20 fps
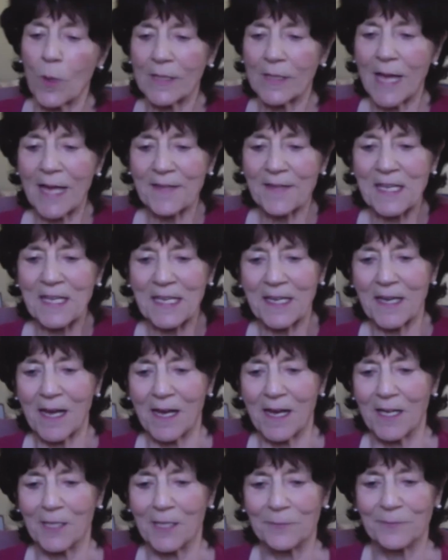I think
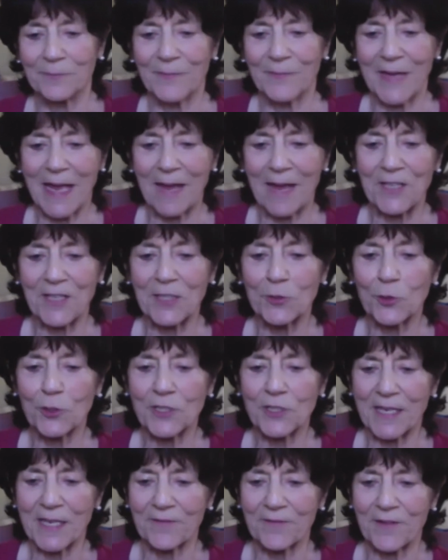um, having
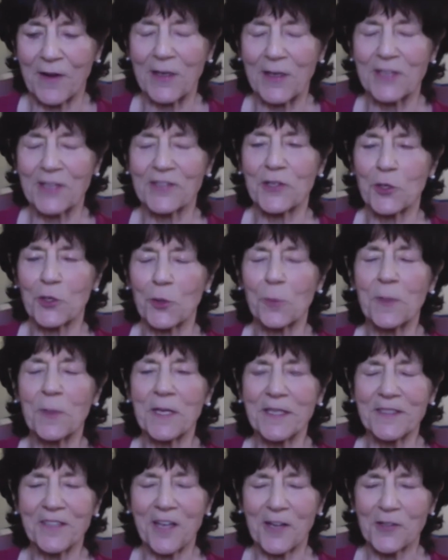looked at various
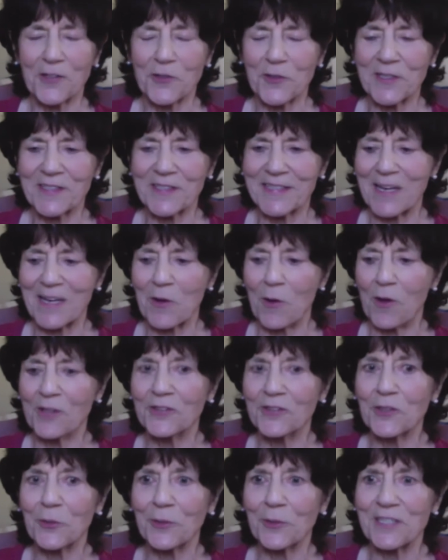European countries, they
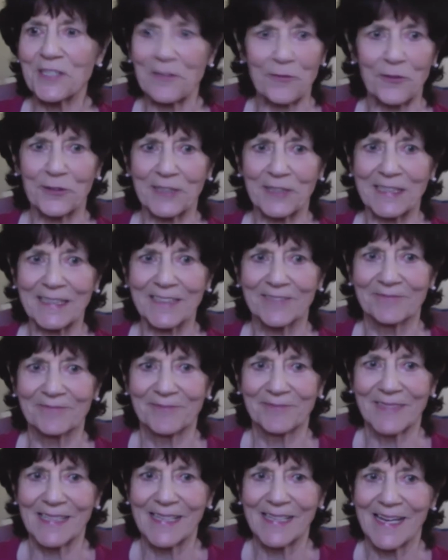all do it differently
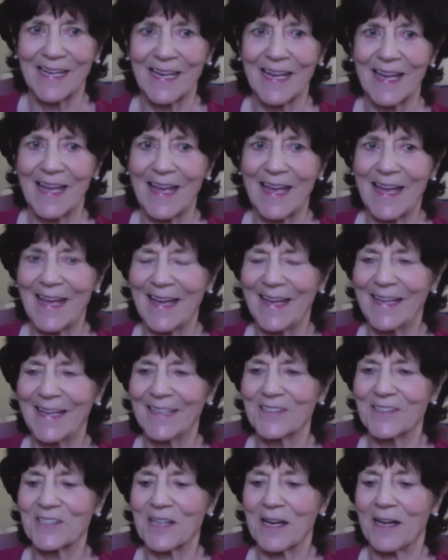
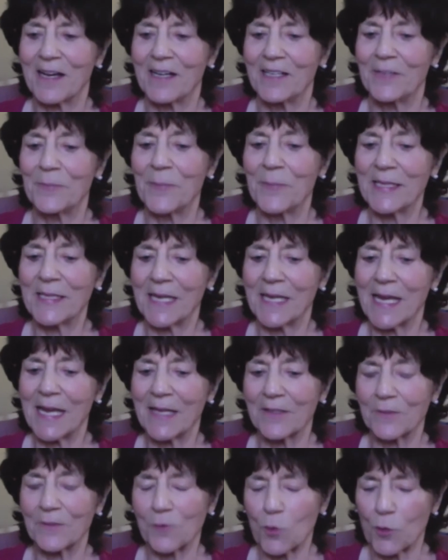and uh, men,
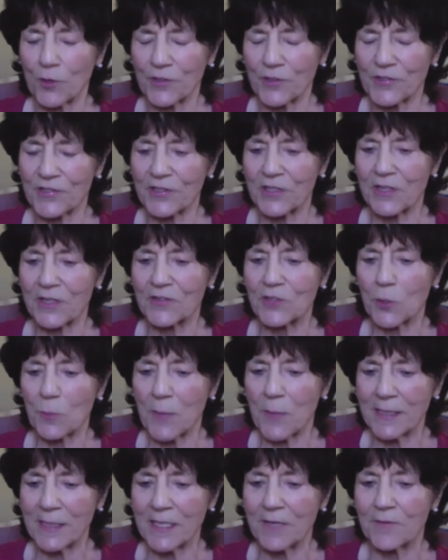and of course, so
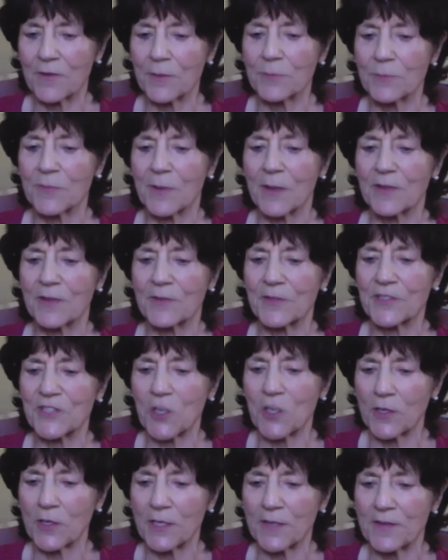many of them
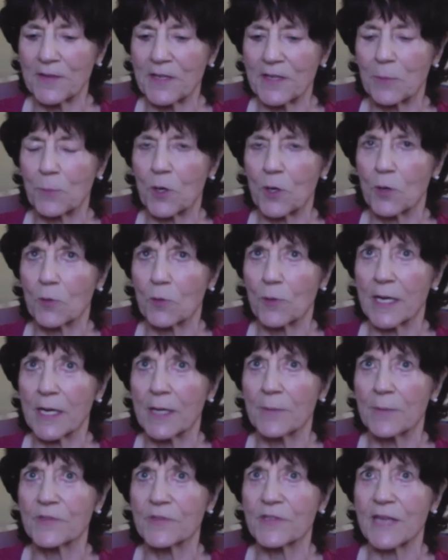started their
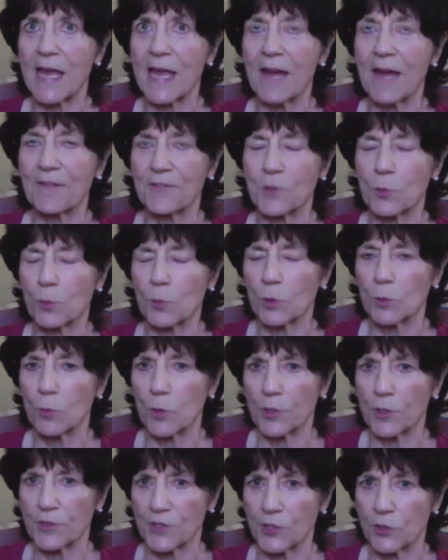programs after World
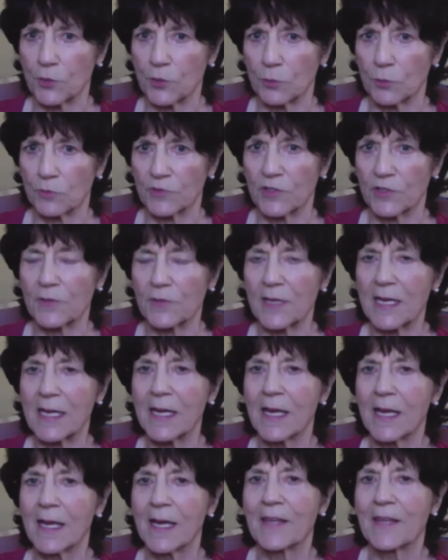War II. So they
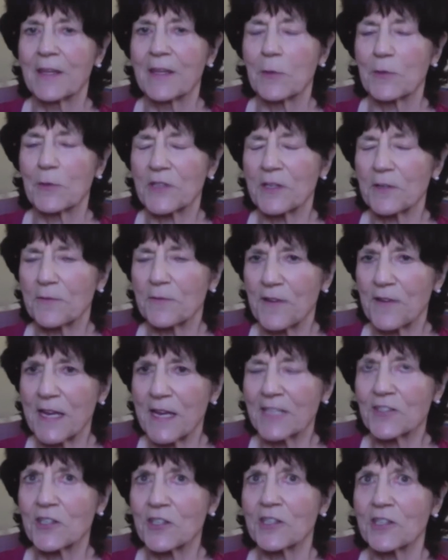it was an
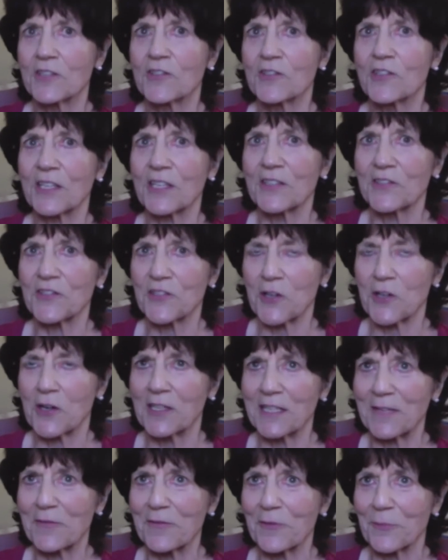advantage in
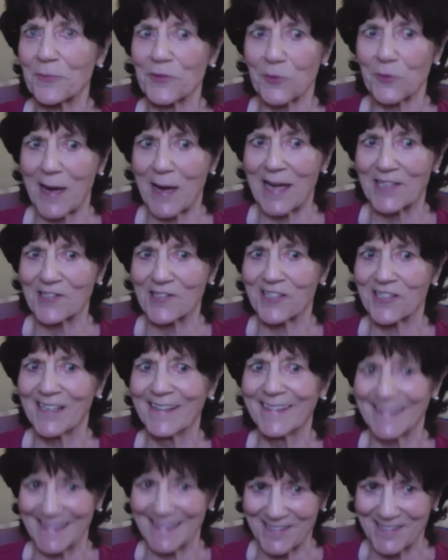starting from scratch
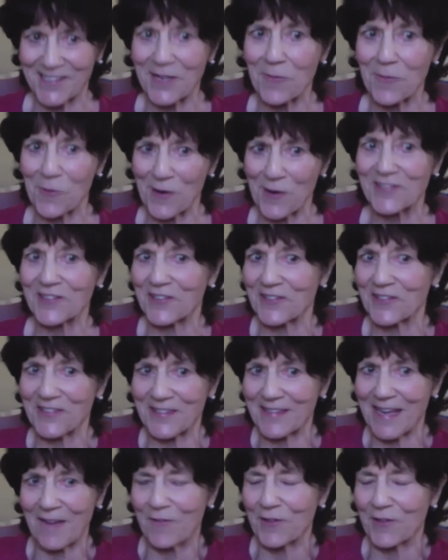in some ways
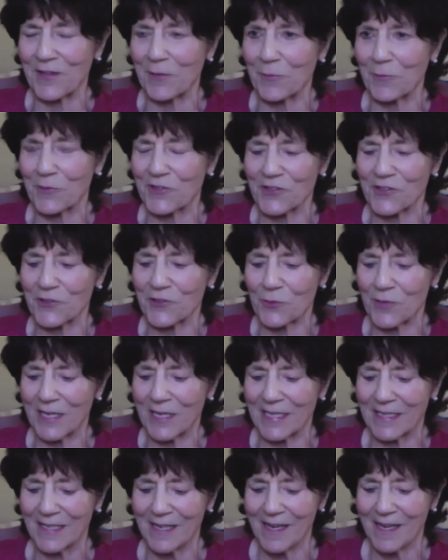because everything was
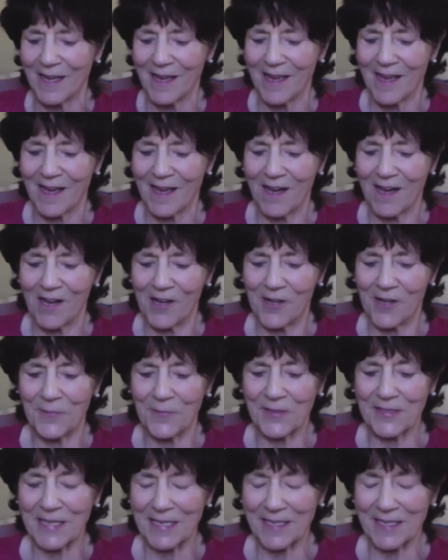destroyed, um,
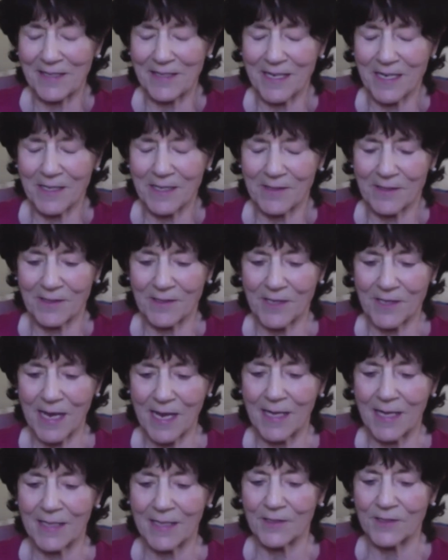like in England.
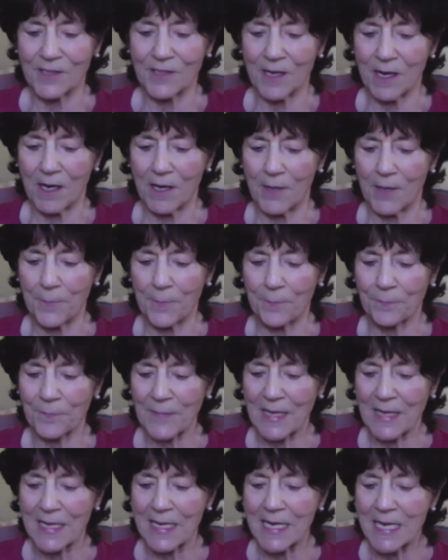And um,
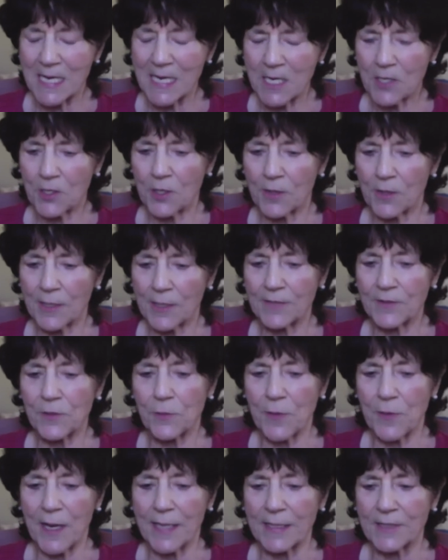here in the
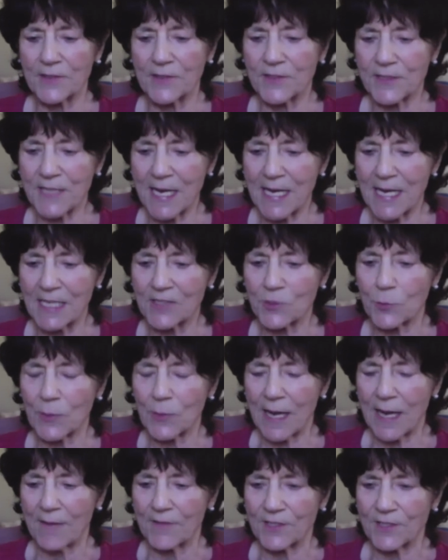United States, we
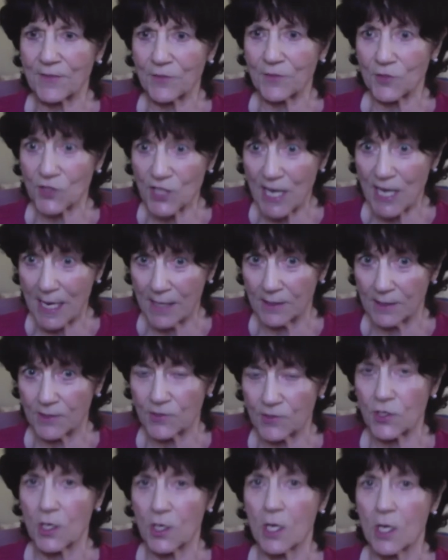have a different
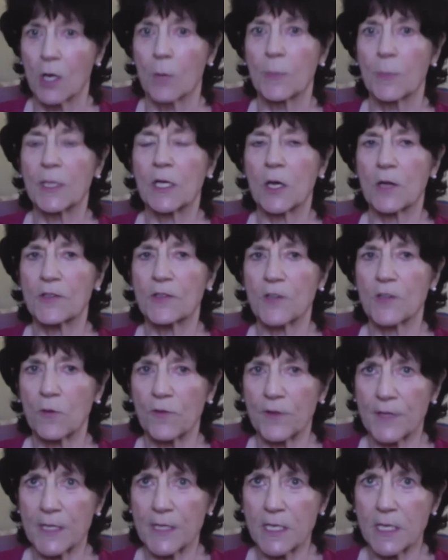challenge because
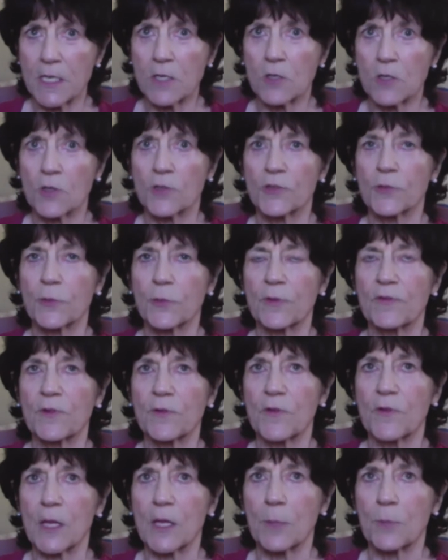over the years we've
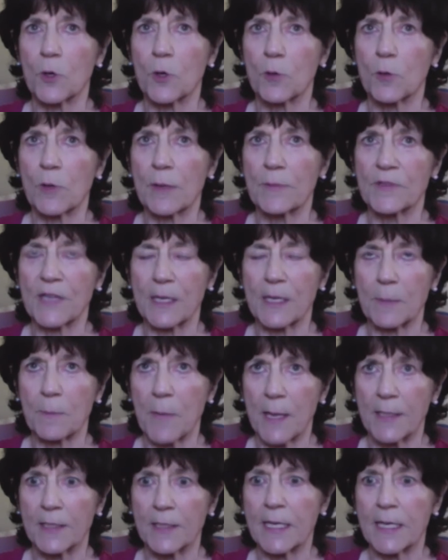developed programs like
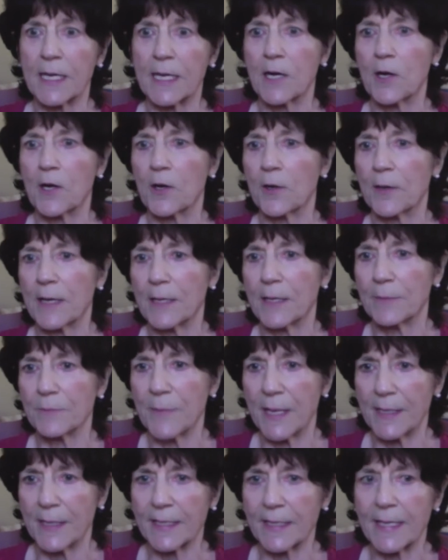Medicare and
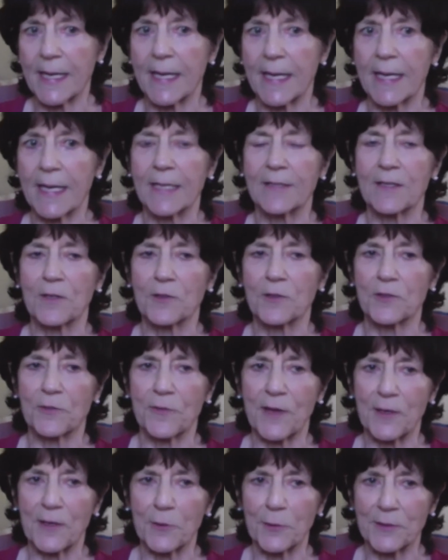Medicaid, there's
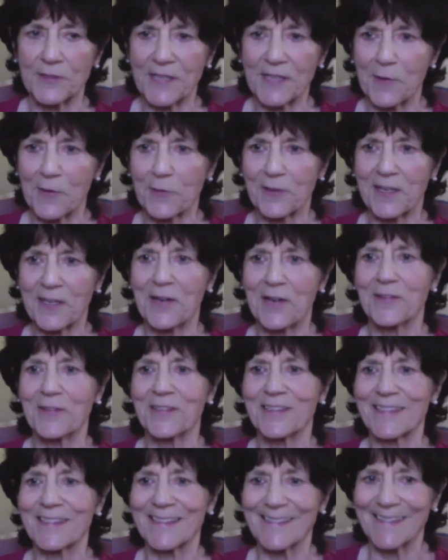veterans health care,
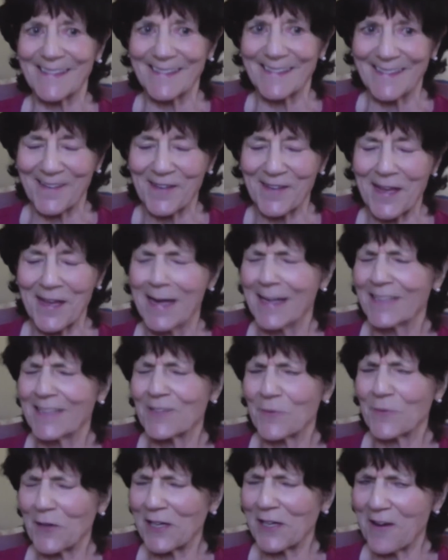there's Indian health. It's
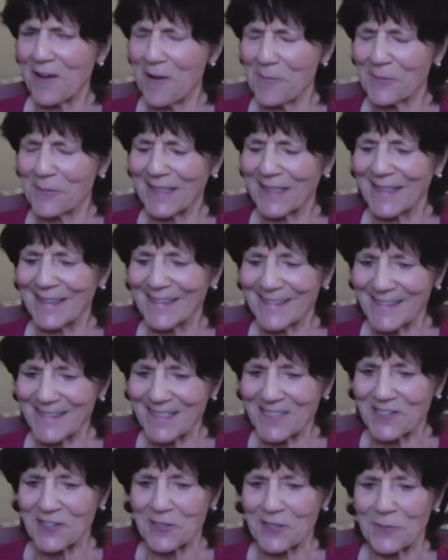a very complicated
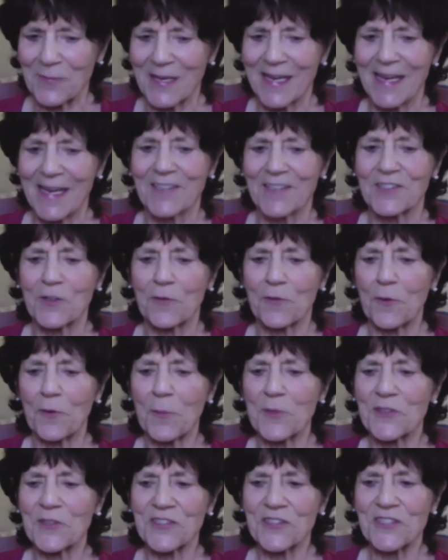system. So, from
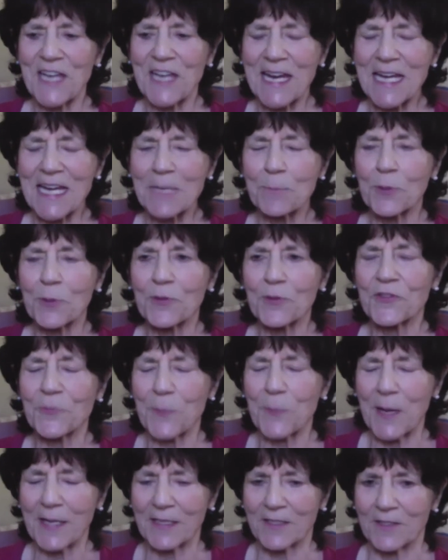a state
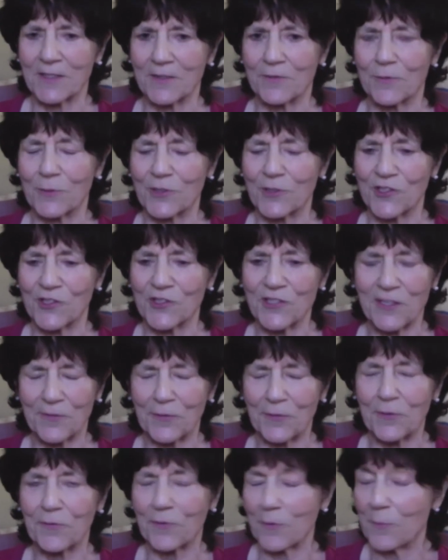perspective, which is
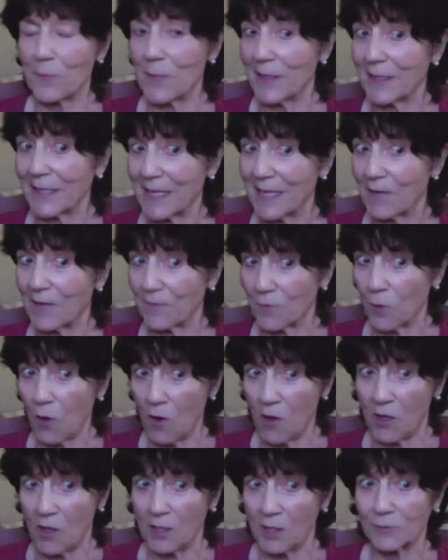different from Medicare for
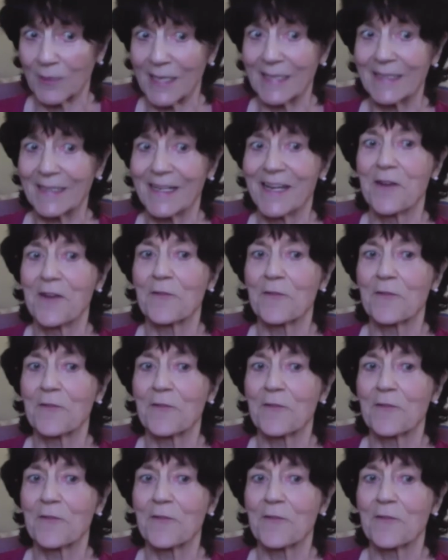all, right?